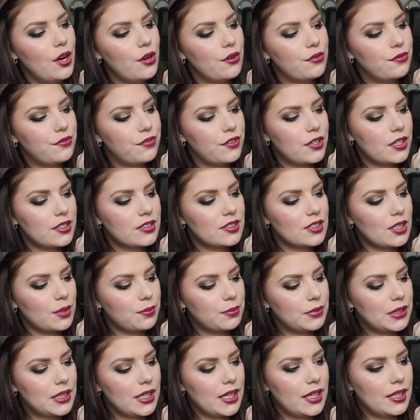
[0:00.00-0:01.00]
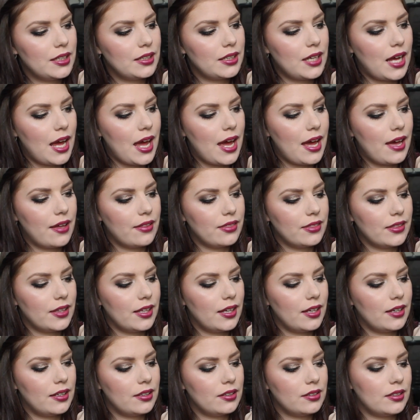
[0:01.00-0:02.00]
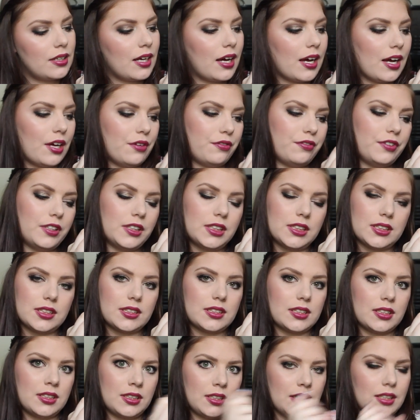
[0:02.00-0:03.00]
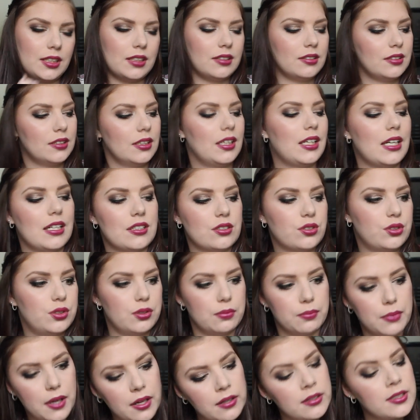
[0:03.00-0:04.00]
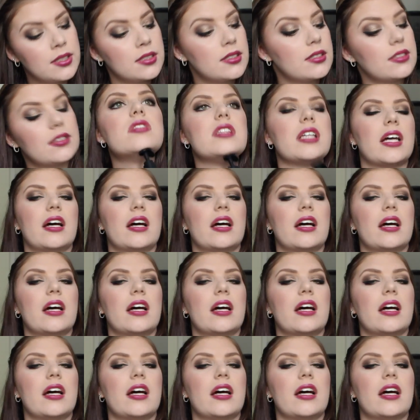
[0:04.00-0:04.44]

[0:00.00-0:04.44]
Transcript: first update and then I finished it in the last two months.